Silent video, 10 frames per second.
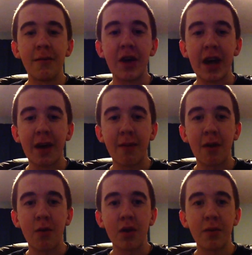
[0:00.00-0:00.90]
They came
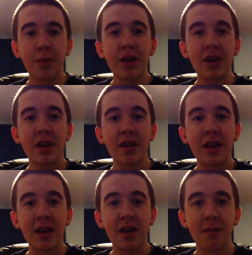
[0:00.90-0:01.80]
out. The big thing that they
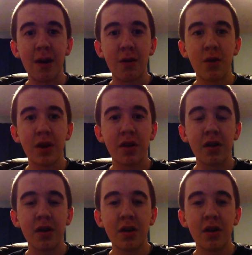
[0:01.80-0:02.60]
did come out with,